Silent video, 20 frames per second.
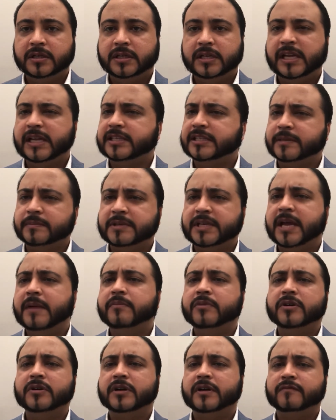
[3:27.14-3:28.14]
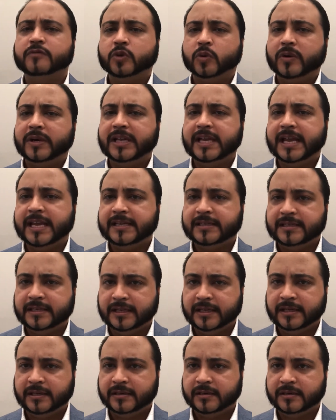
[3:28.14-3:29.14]
In September of
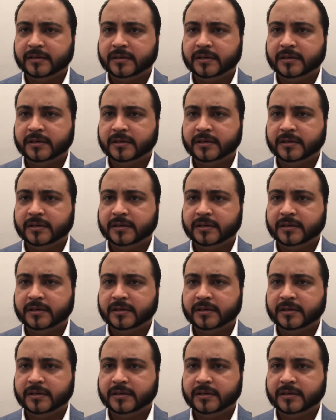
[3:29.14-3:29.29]
2018,